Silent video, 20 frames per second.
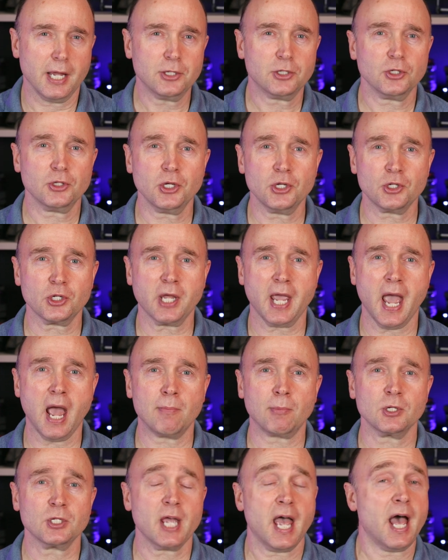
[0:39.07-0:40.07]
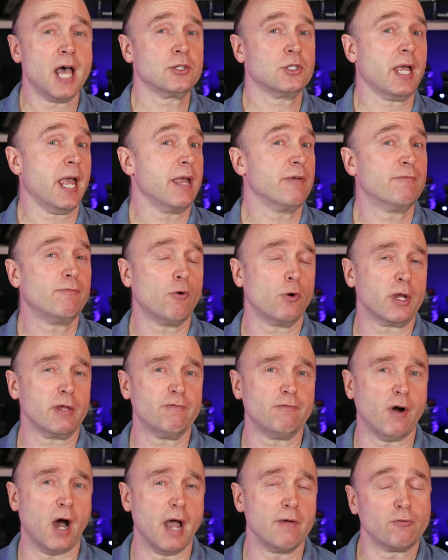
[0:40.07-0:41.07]
Each of these cameras has a
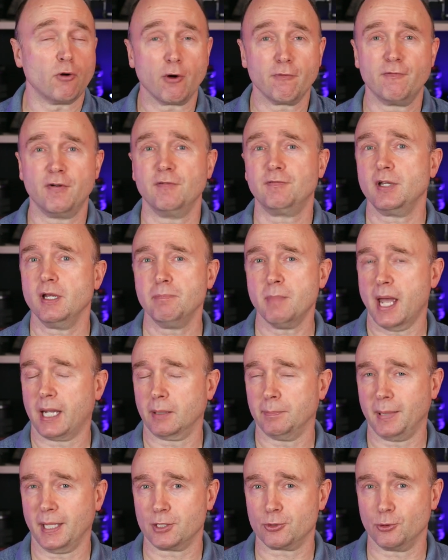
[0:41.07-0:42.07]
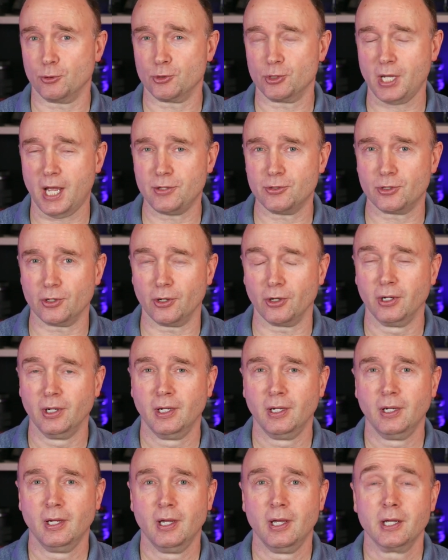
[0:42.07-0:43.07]
45 or 50 megapixel sensor,
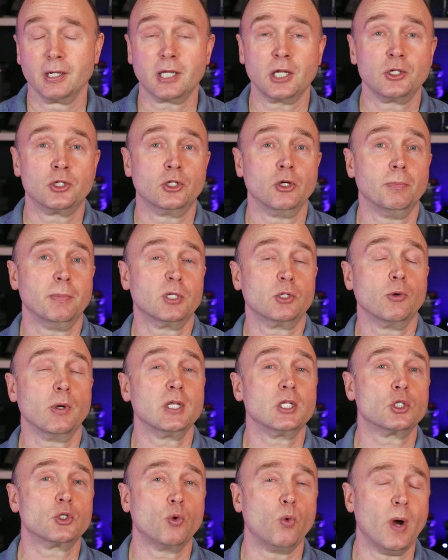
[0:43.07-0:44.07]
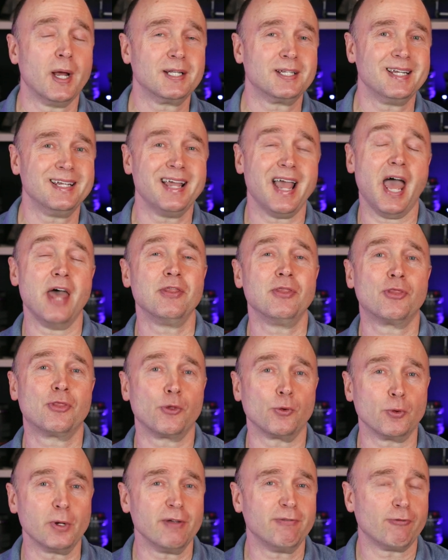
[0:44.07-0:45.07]
can shoot between 20 and
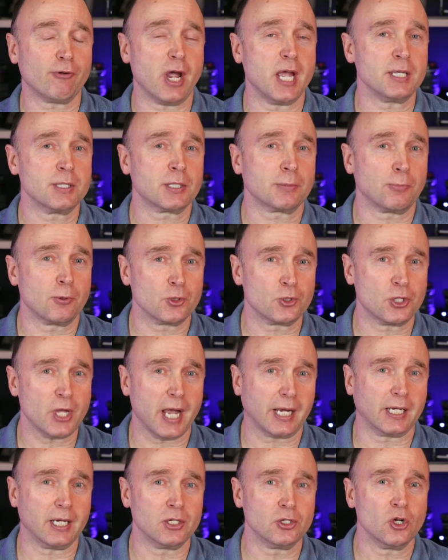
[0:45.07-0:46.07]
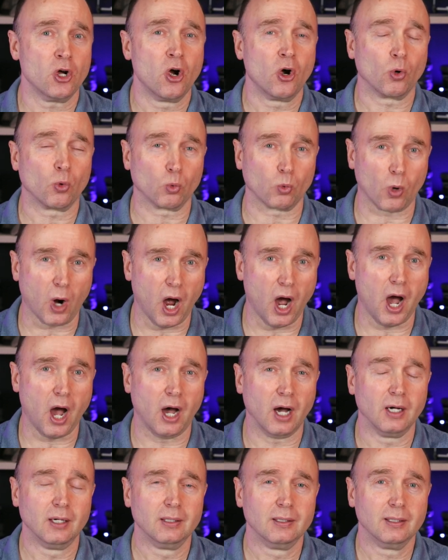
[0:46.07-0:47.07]
30 frames per second
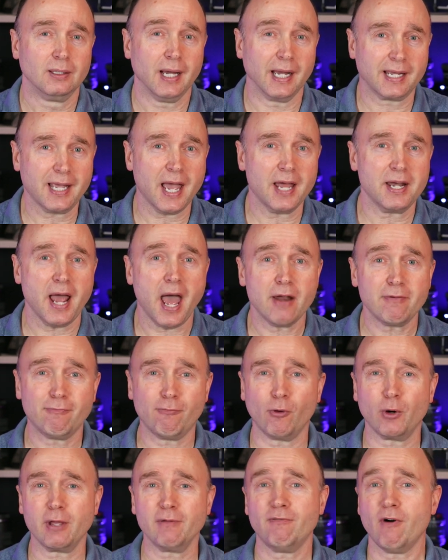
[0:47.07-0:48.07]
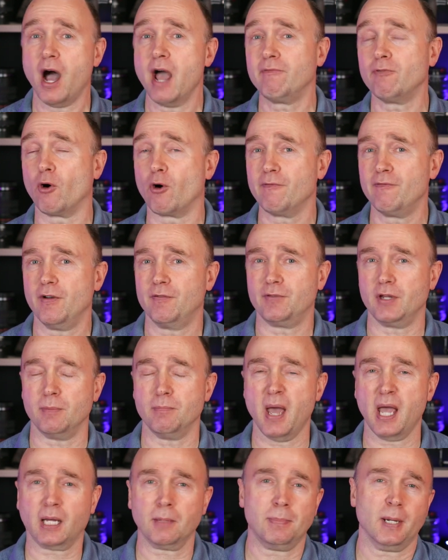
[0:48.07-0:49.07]
RAW, again at 45 or 50
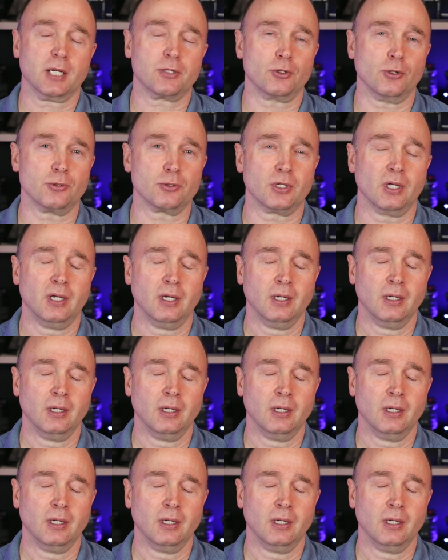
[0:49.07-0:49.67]
megapixels,